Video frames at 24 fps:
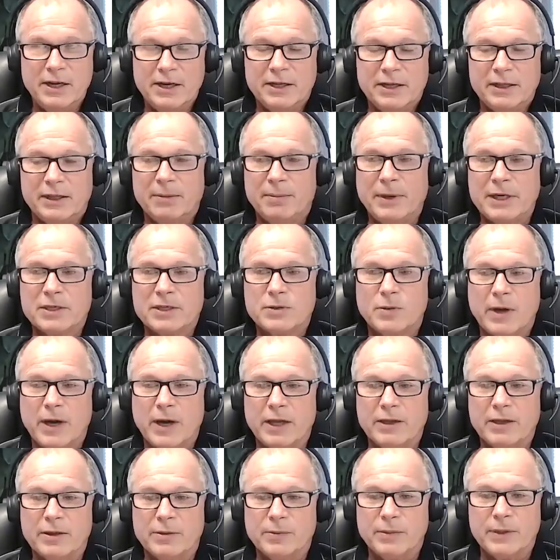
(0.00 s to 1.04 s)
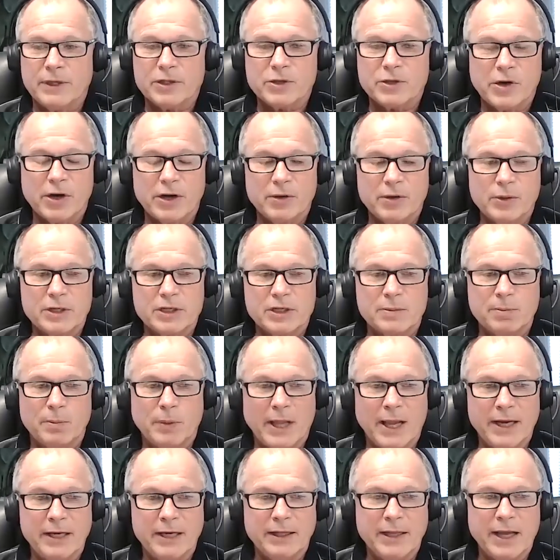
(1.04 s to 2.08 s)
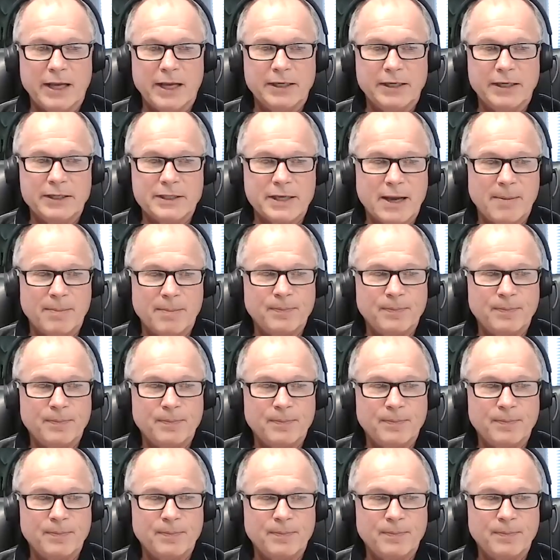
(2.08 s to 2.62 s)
the best way that we try to explain that is